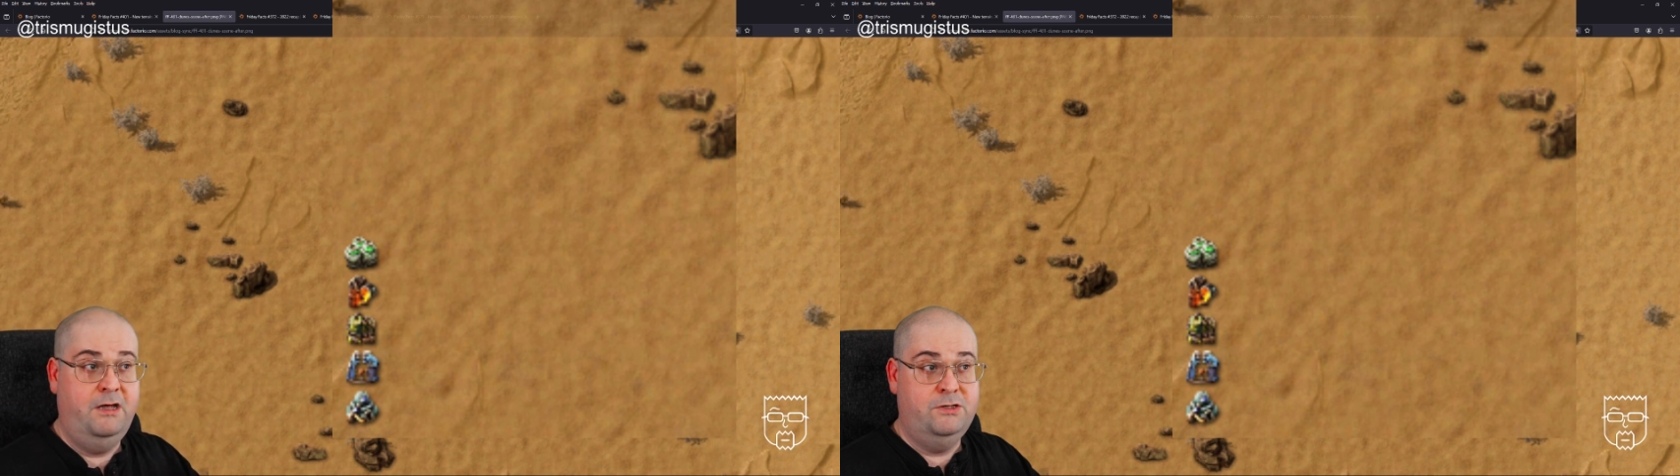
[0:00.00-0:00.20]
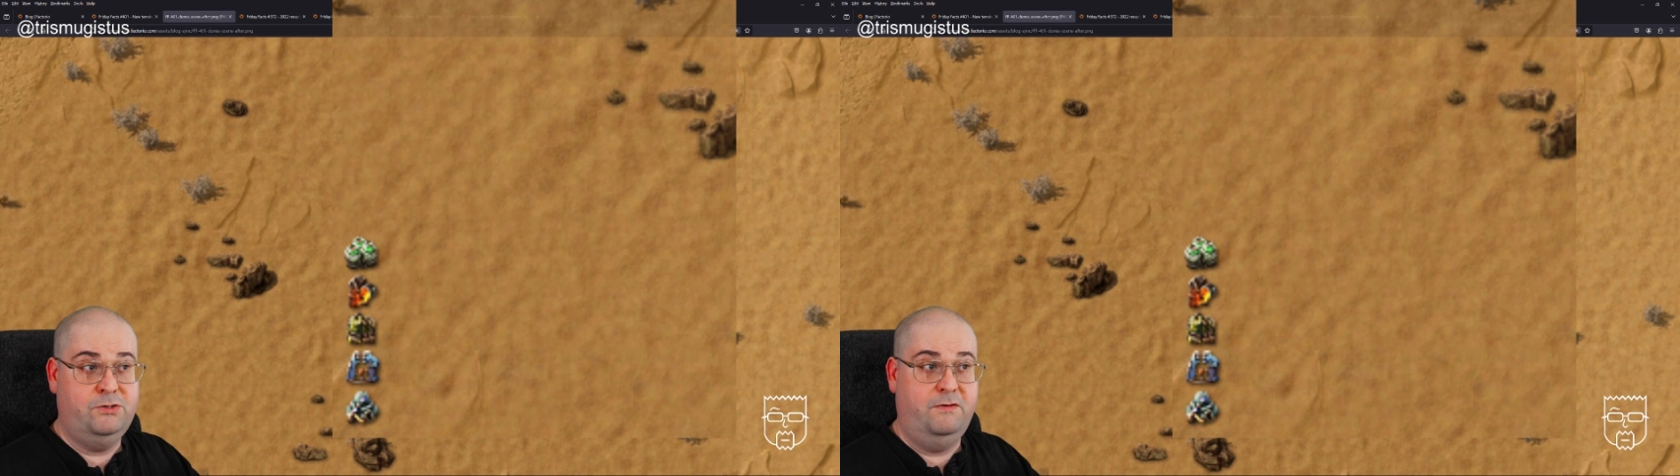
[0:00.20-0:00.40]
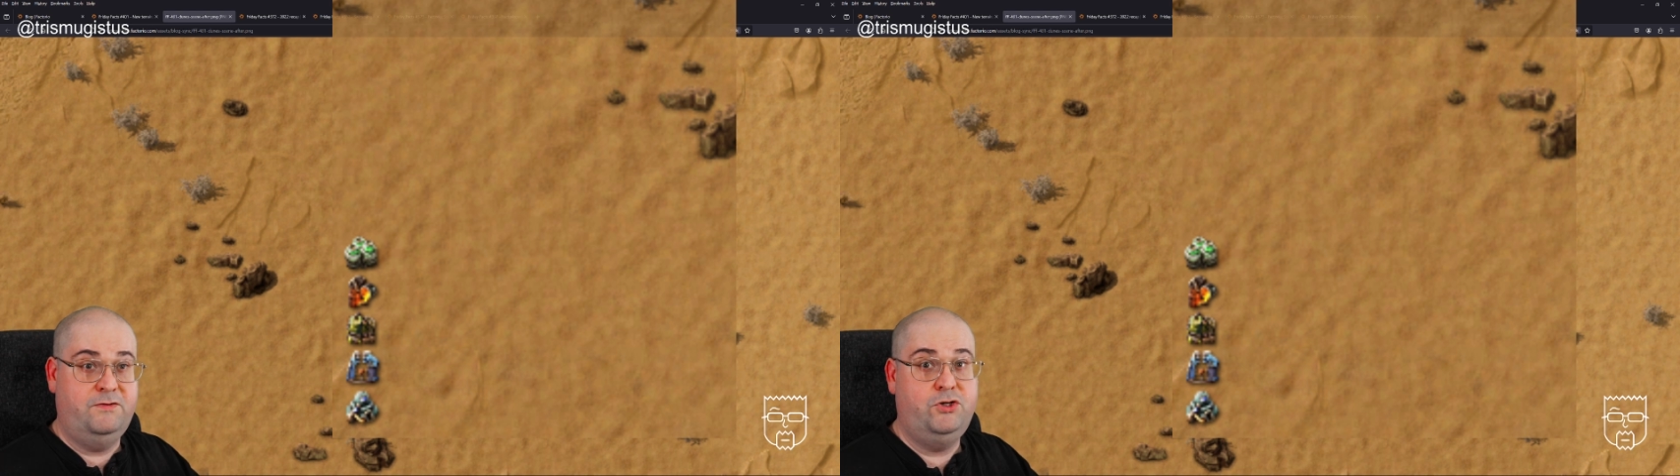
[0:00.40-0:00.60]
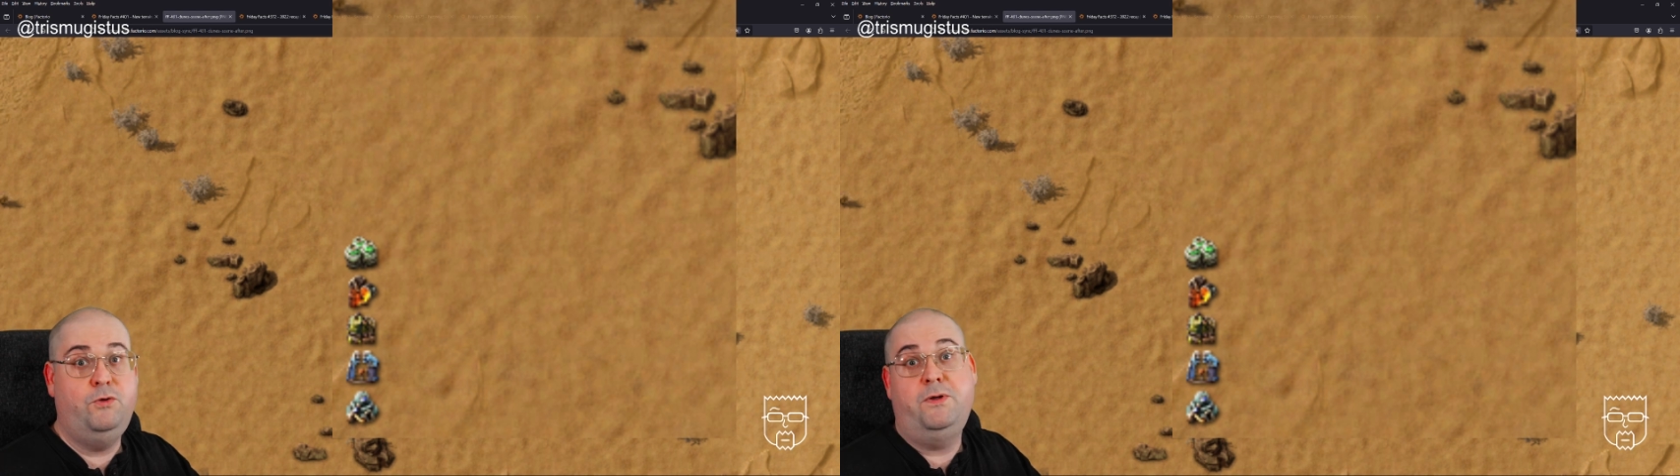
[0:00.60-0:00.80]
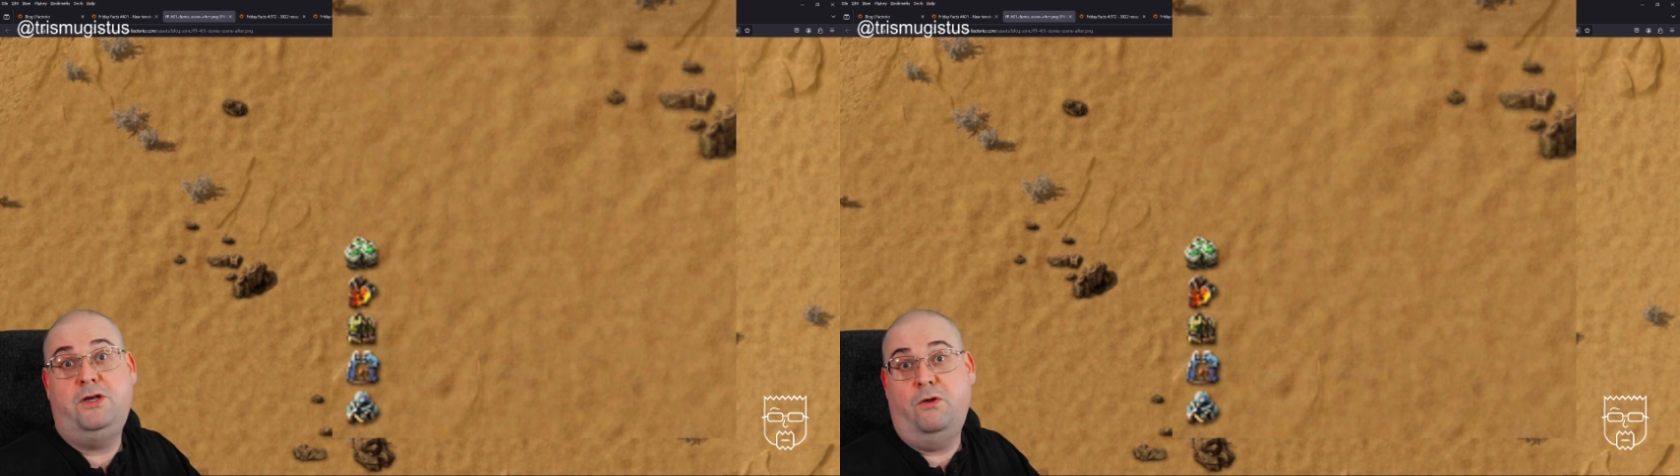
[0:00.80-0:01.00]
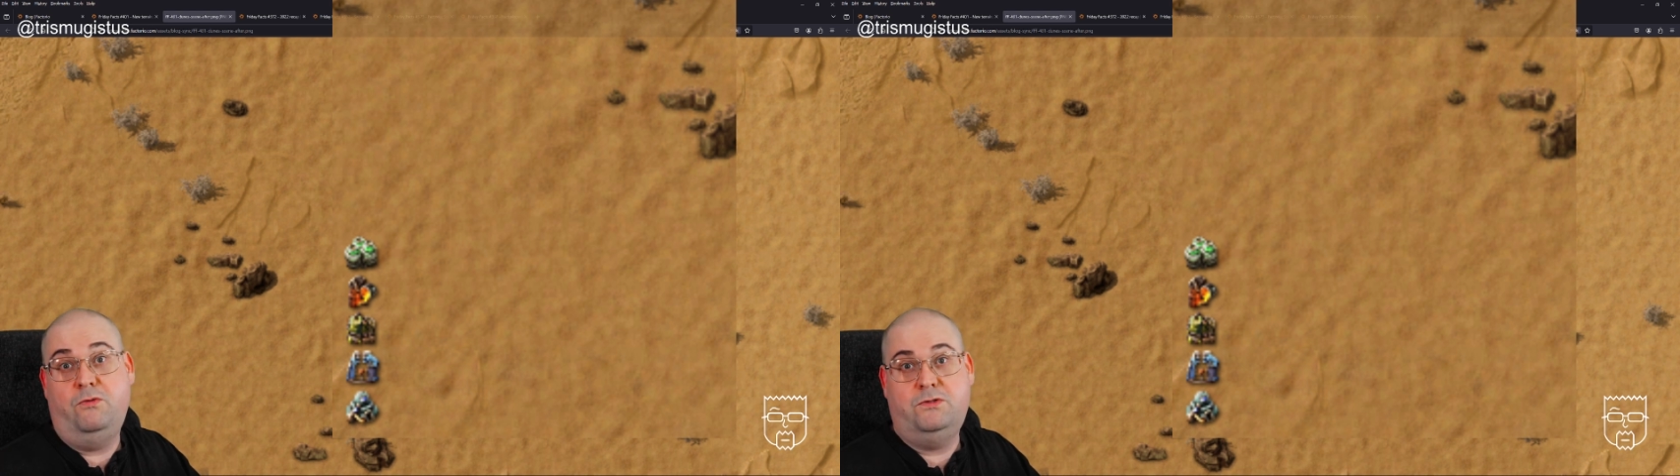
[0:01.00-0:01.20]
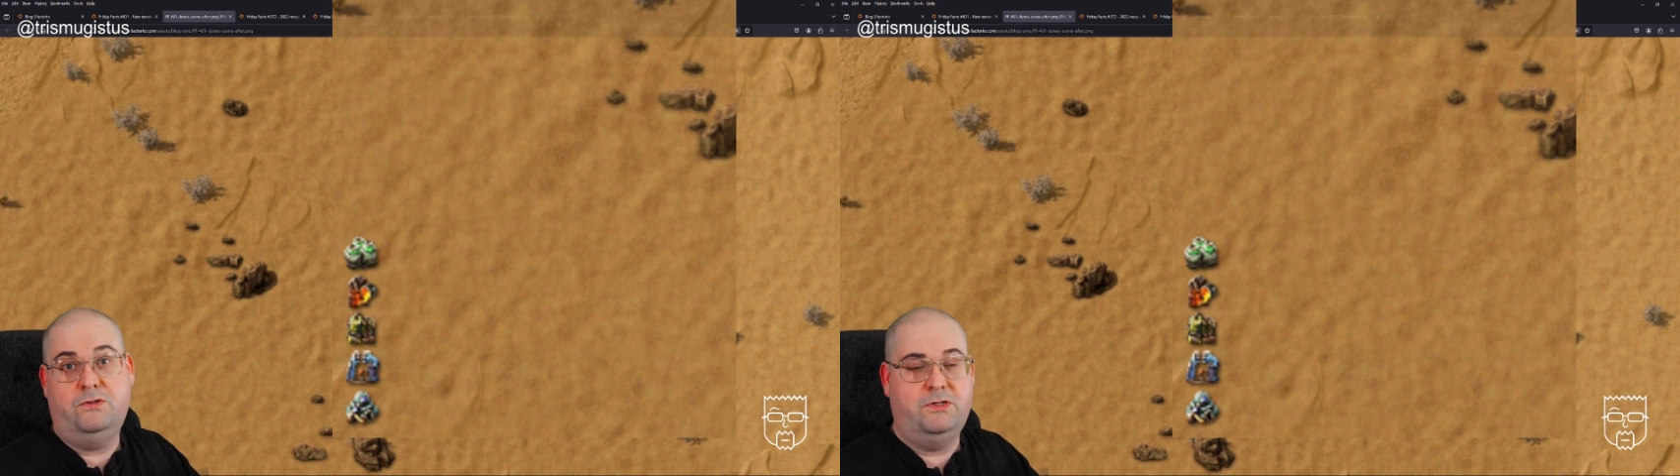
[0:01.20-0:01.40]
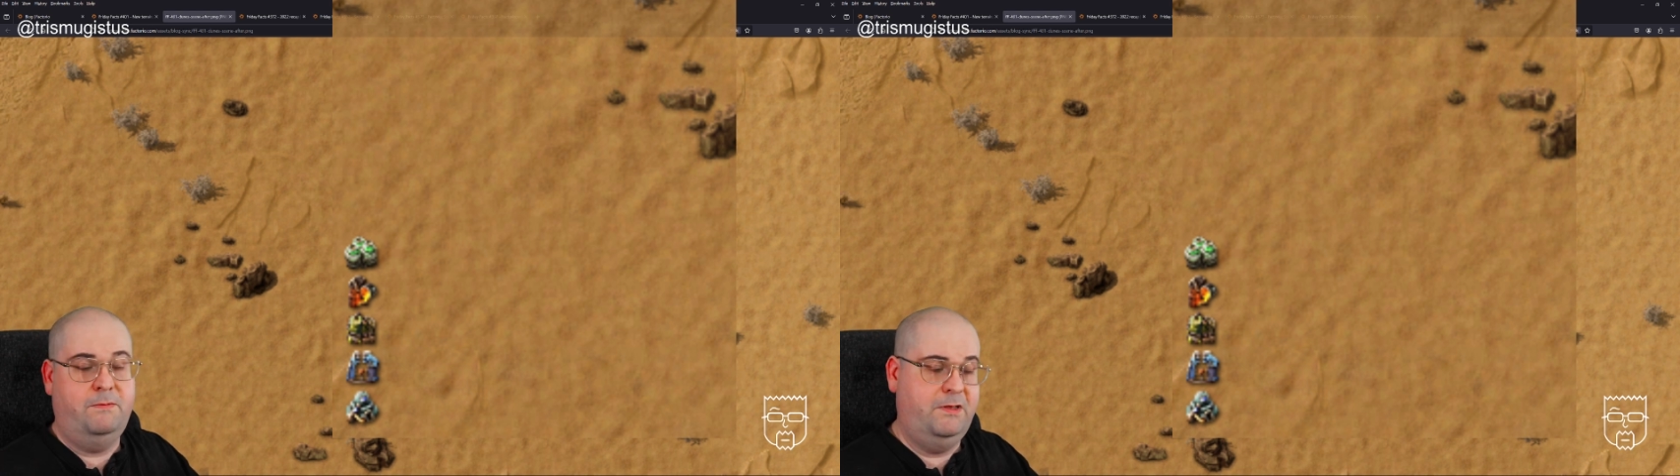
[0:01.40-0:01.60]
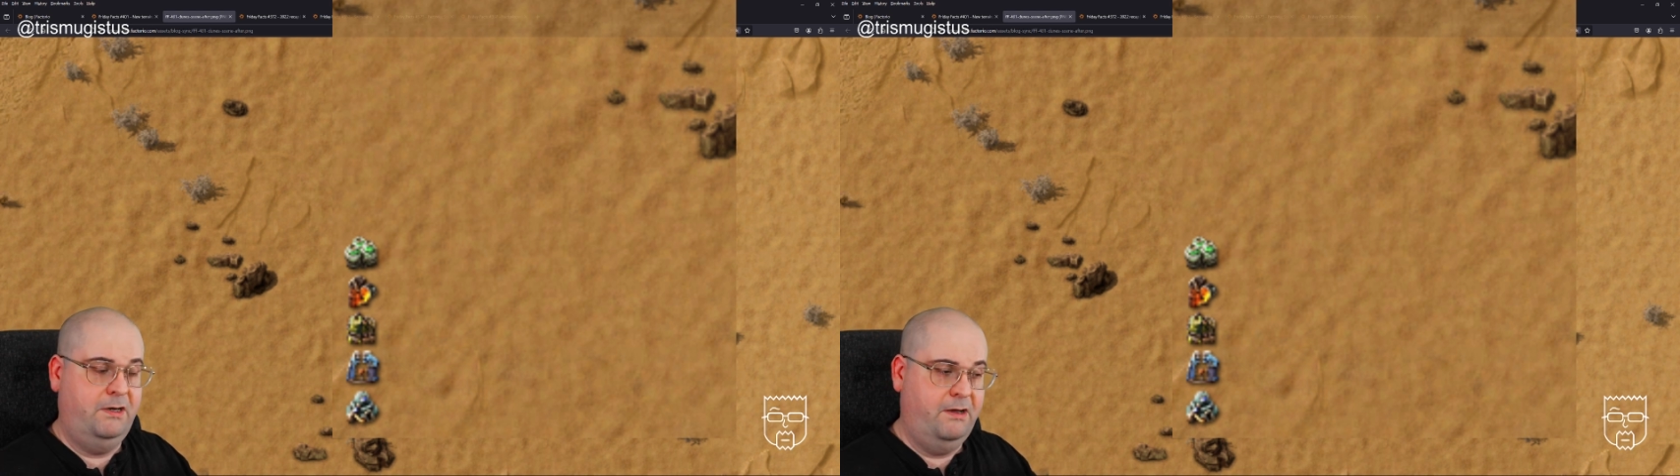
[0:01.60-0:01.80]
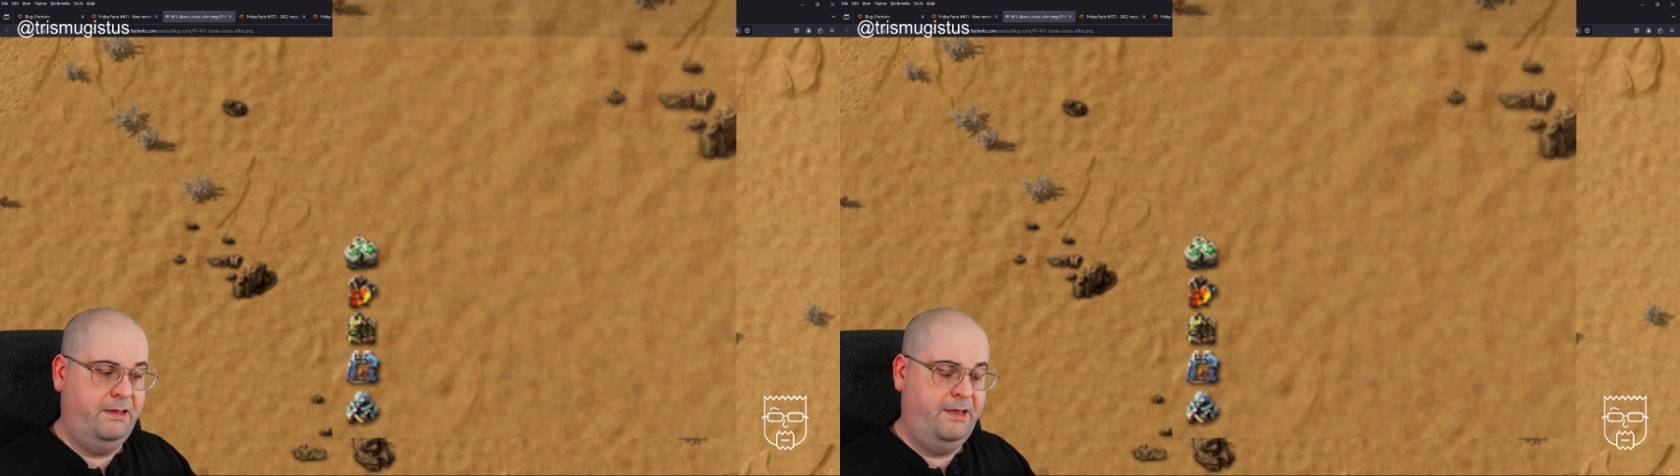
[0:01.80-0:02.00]
sort of super nukes or
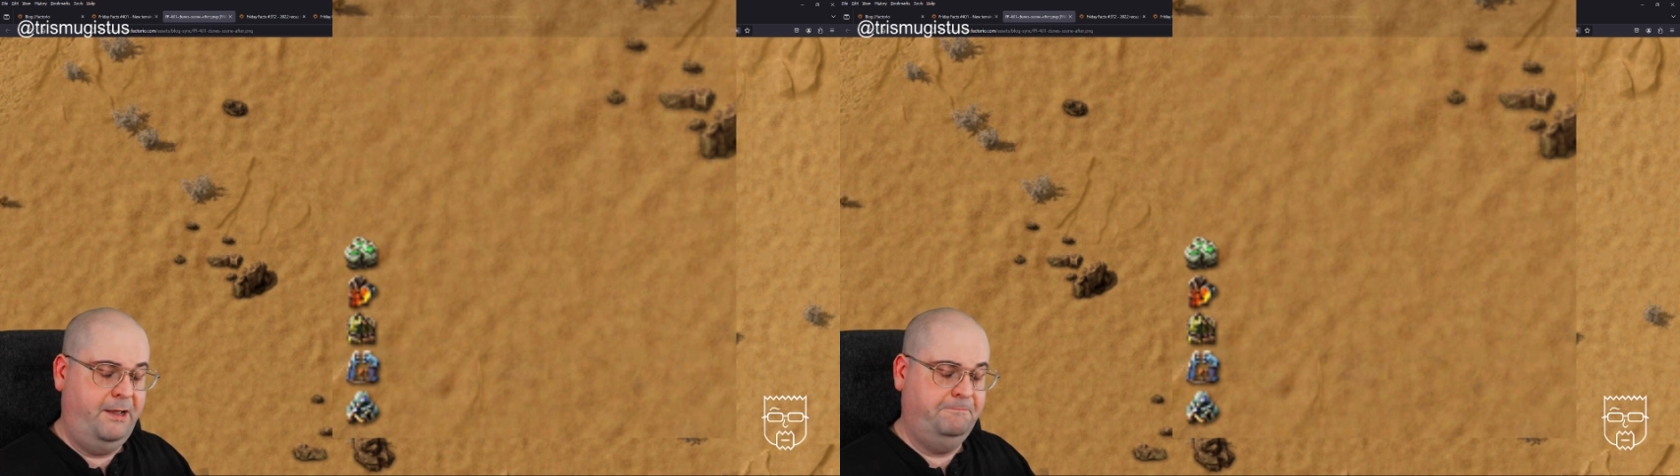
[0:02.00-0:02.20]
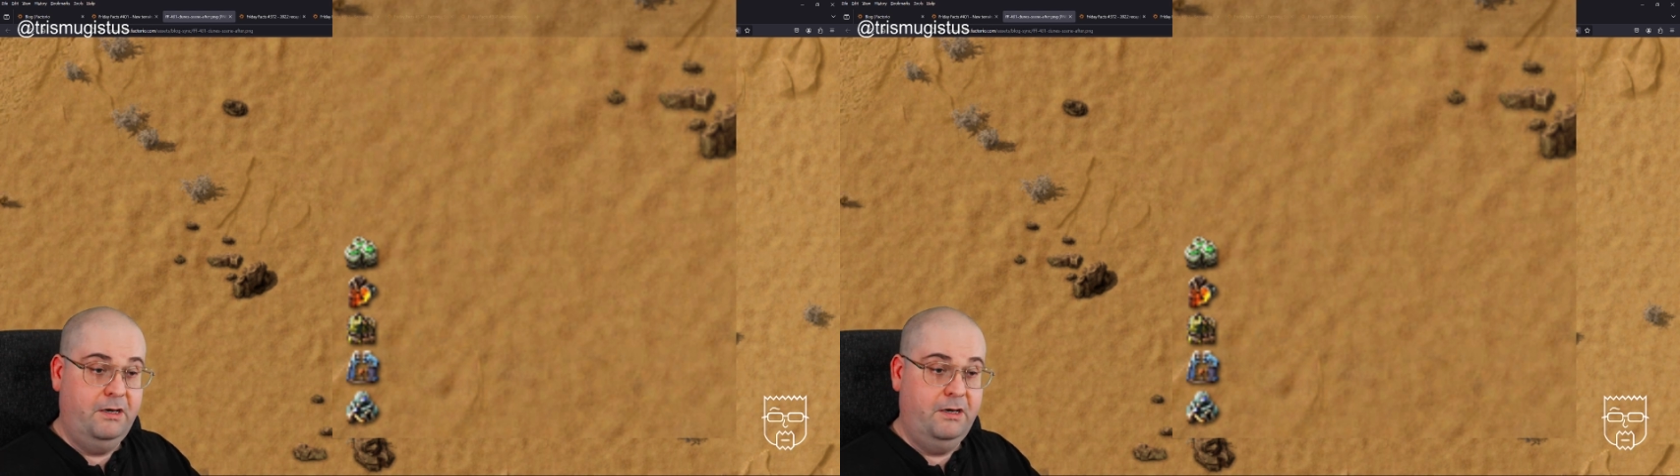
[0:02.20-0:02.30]
something like that,